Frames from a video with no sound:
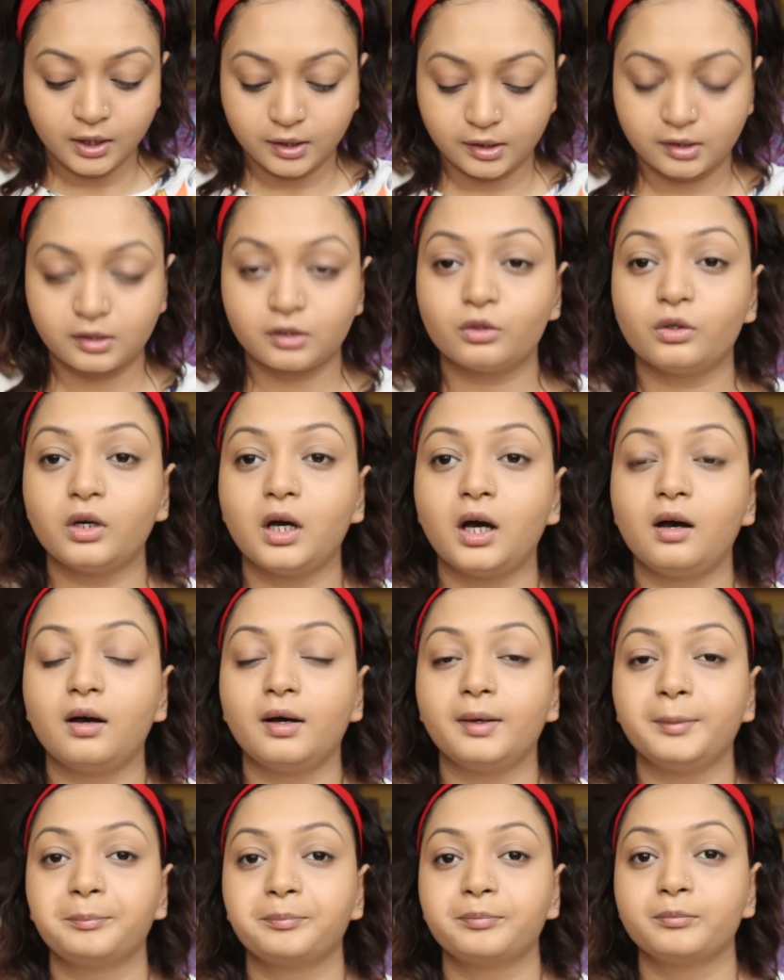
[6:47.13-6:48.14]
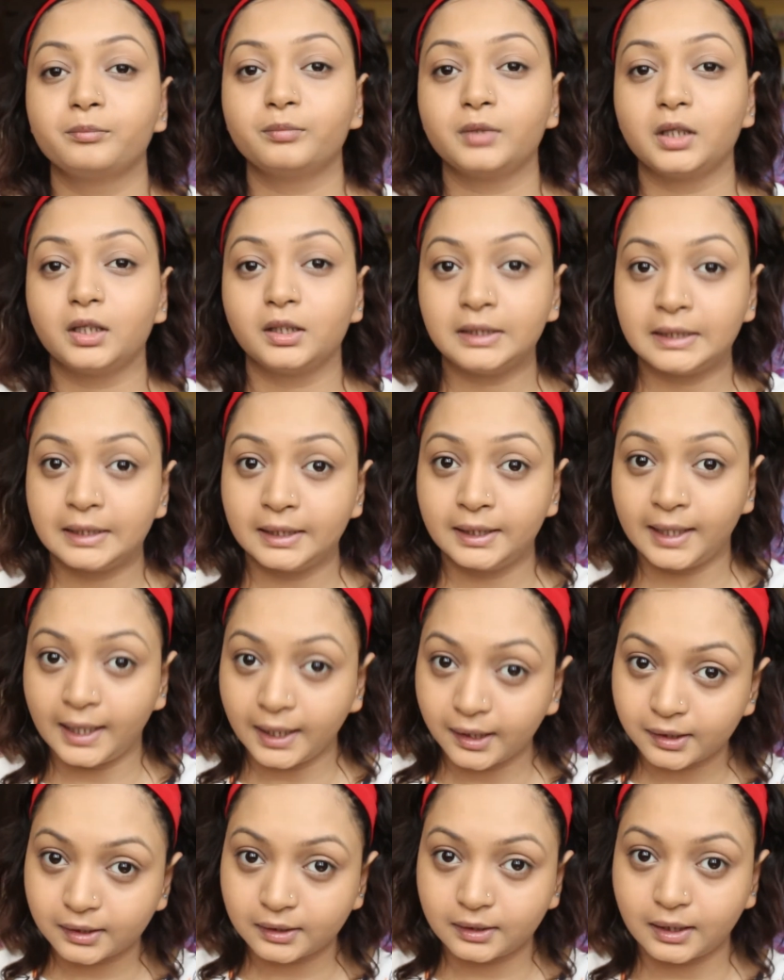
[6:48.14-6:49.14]
So and the
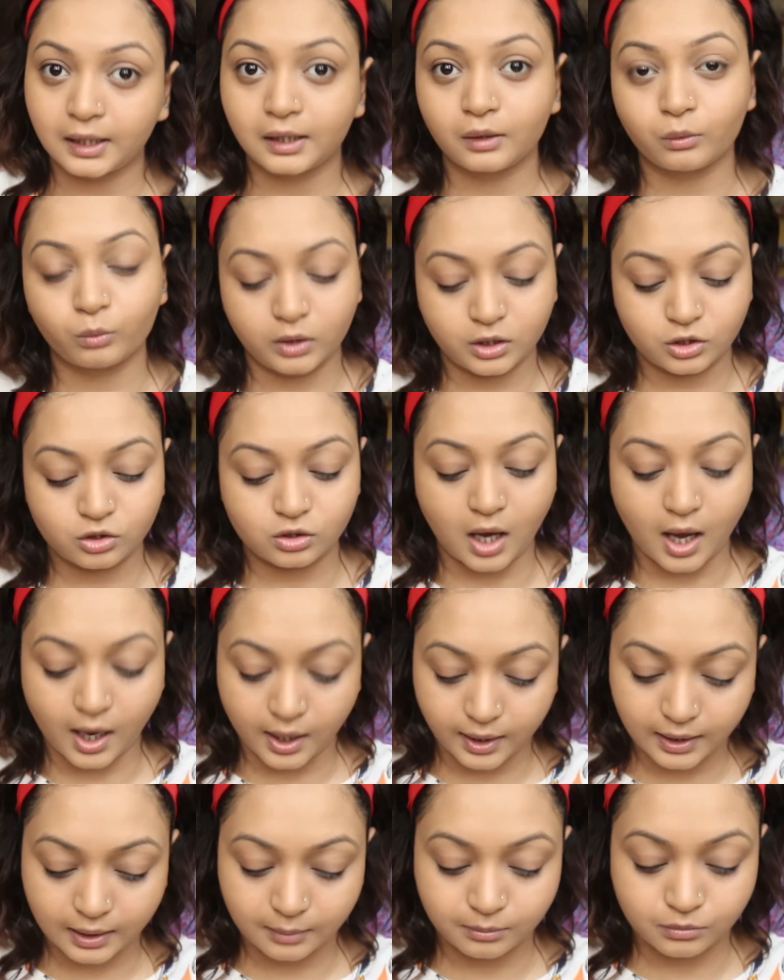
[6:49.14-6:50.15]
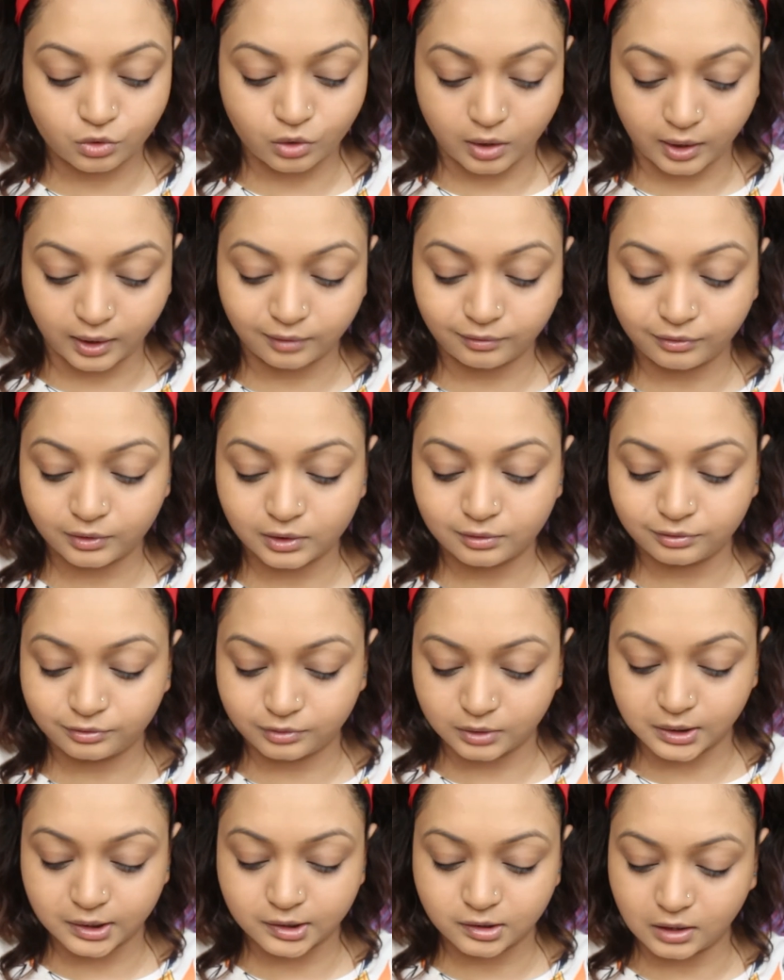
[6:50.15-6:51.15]
next thing which I am trying for the
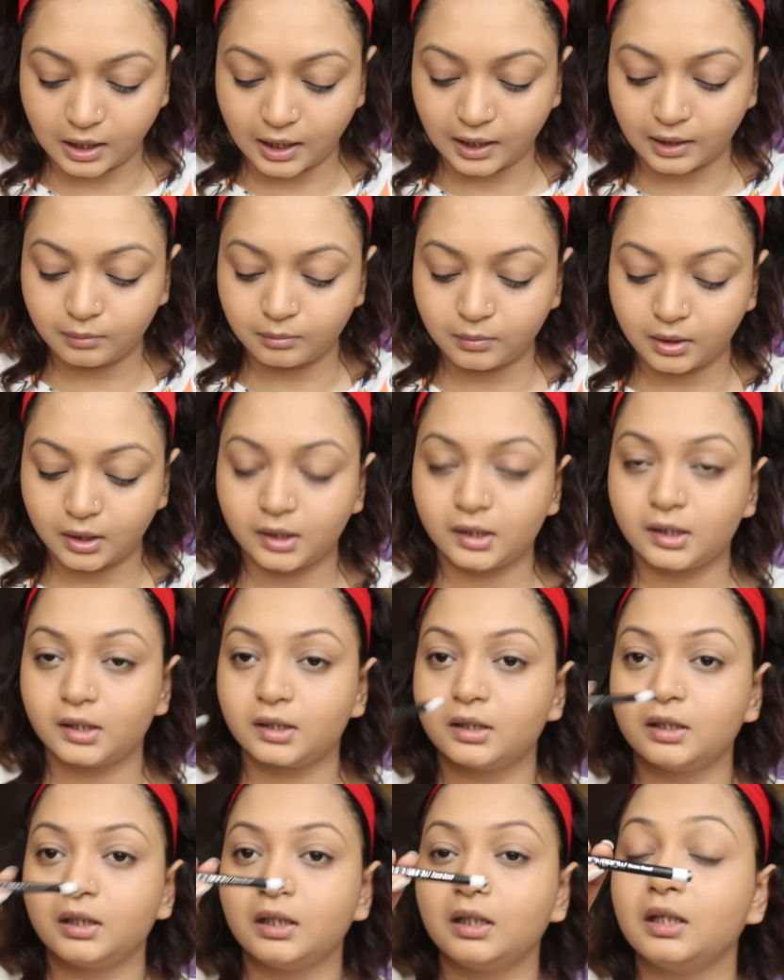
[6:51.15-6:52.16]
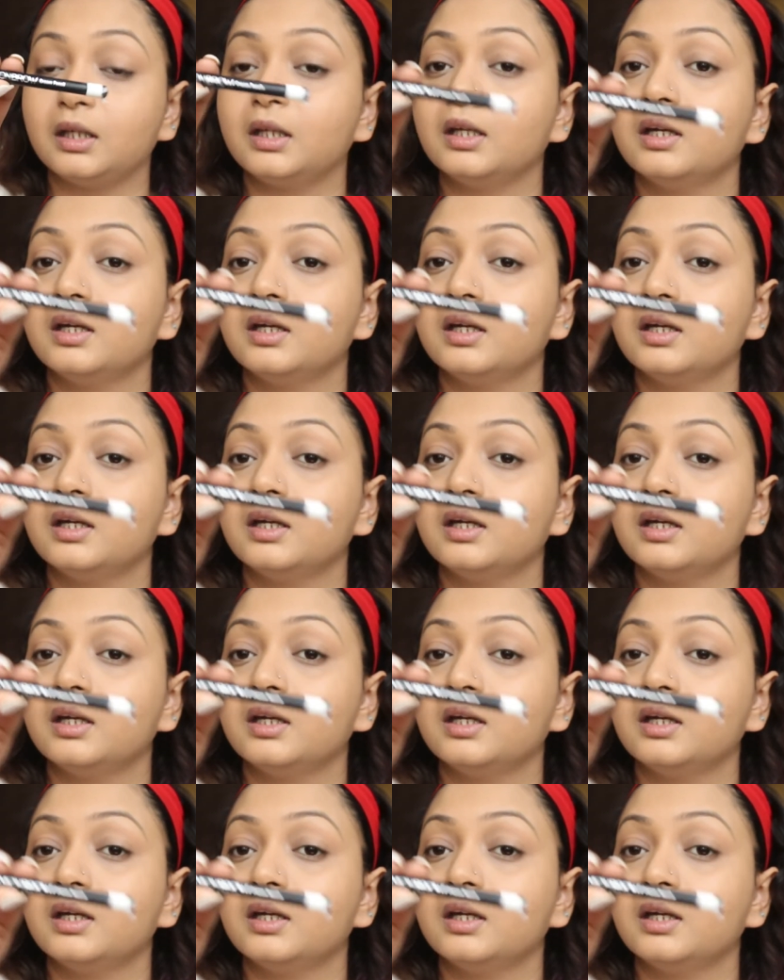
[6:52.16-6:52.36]
first time is the